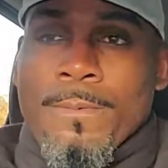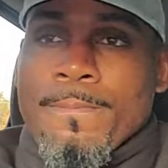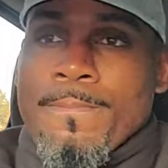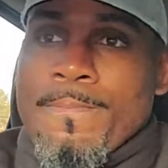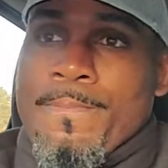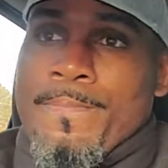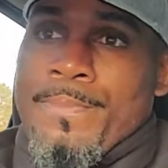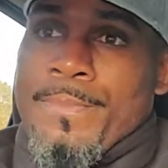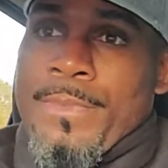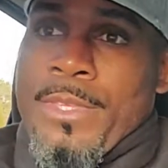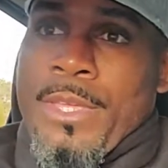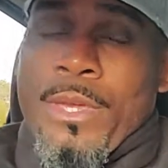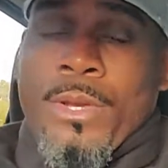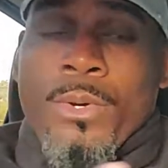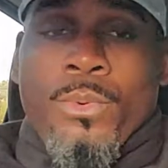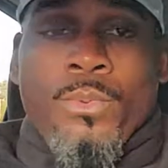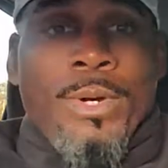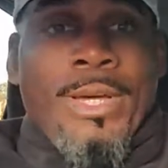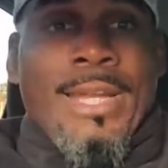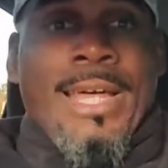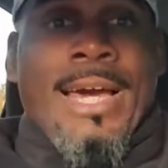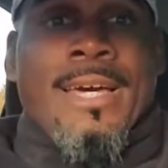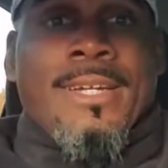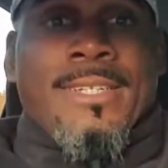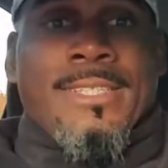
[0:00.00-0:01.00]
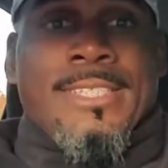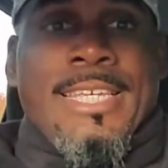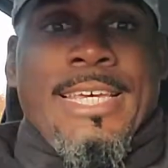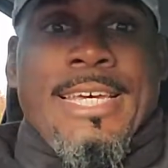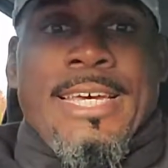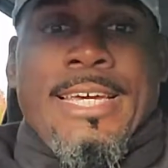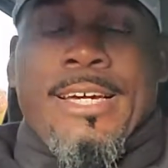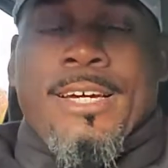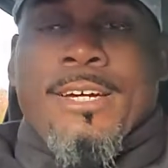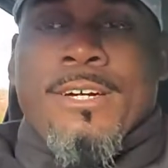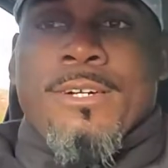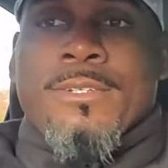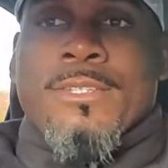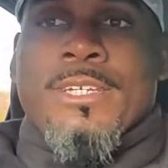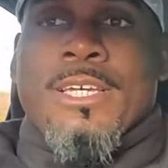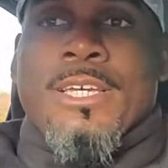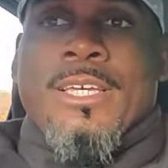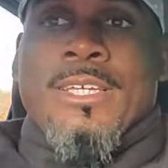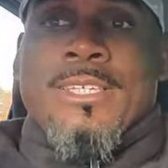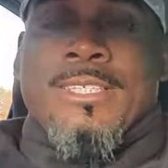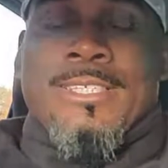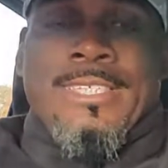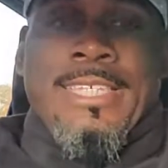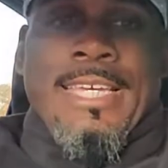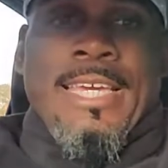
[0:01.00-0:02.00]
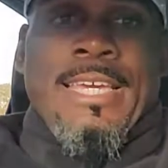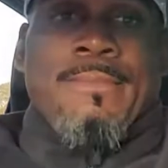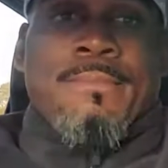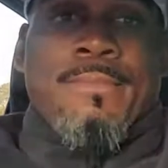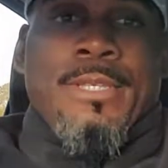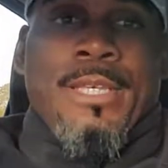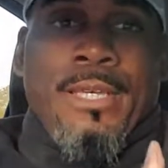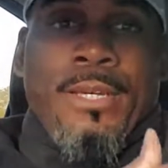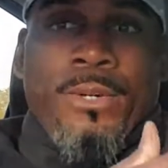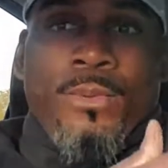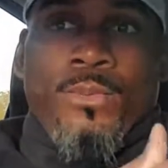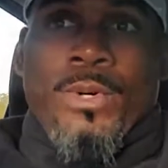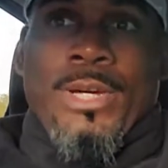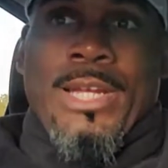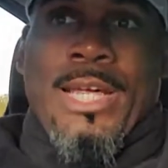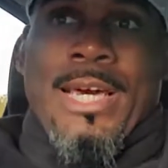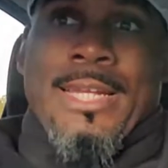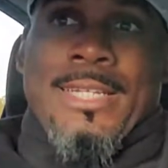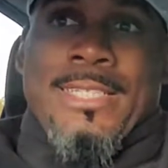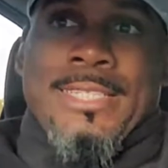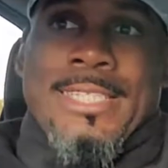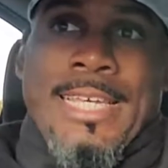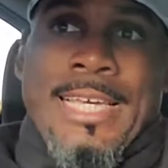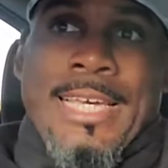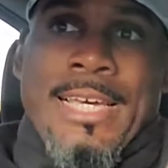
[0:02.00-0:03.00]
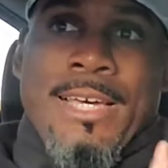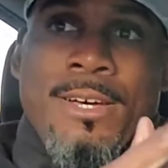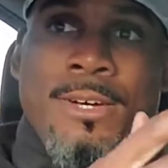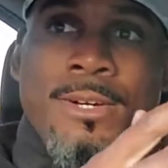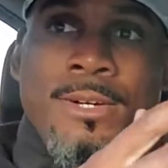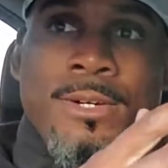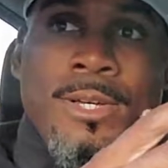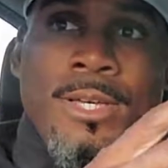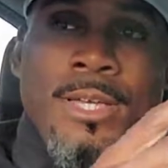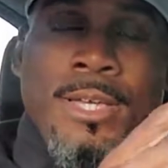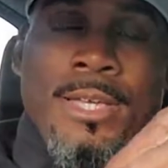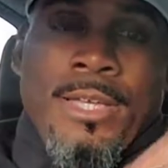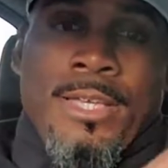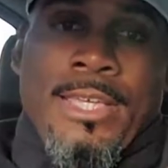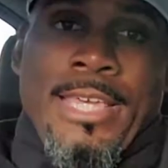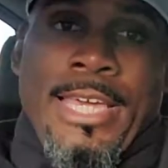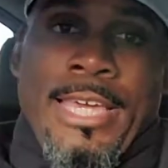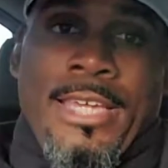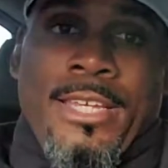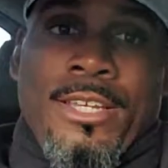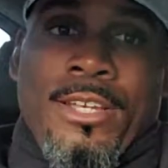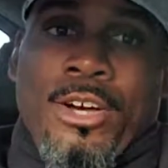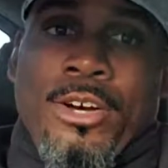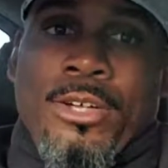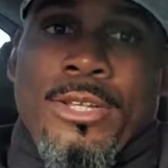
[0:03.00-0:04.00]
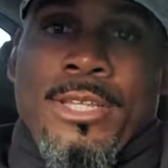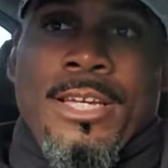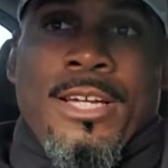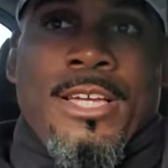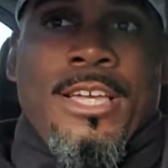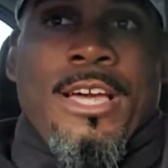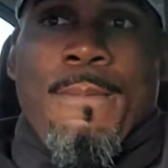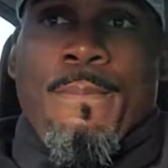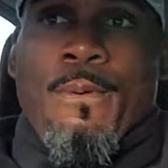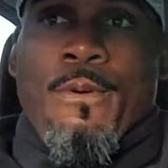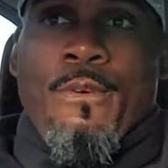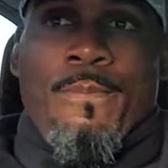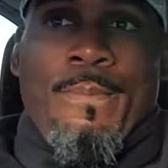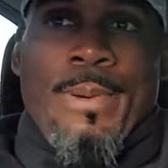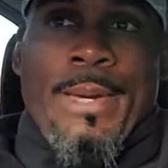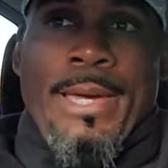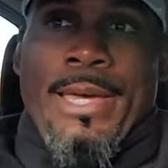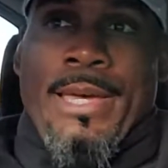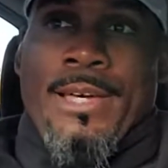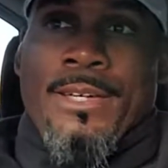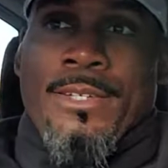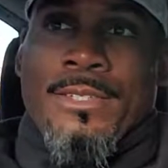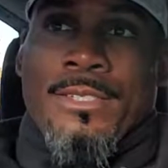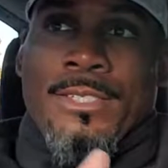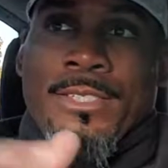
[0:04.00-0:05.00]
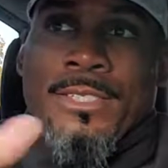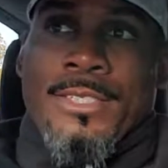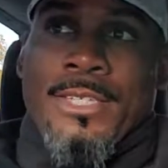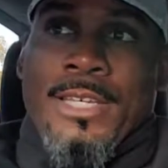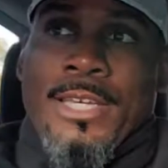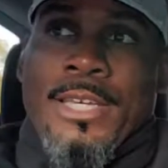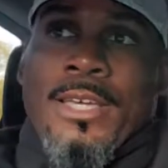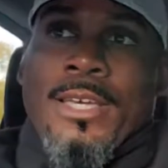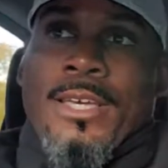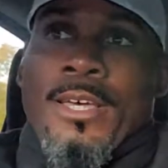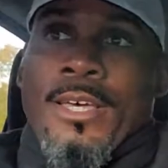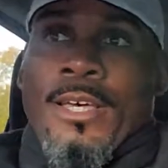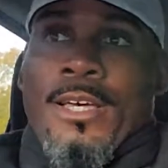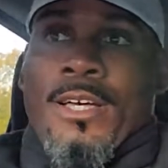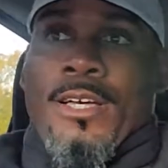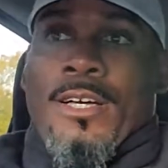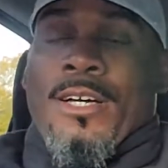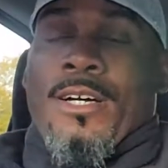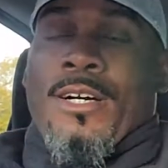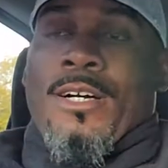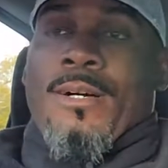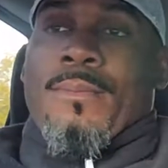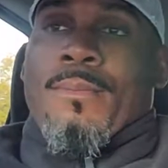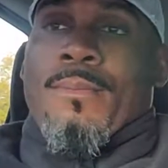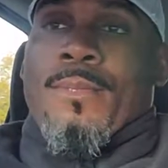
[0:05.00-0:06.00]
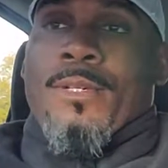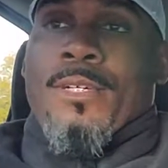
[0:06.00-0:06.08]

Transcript: Went out of town, same thing. Went out of town, gained only a couple of pounds, uh,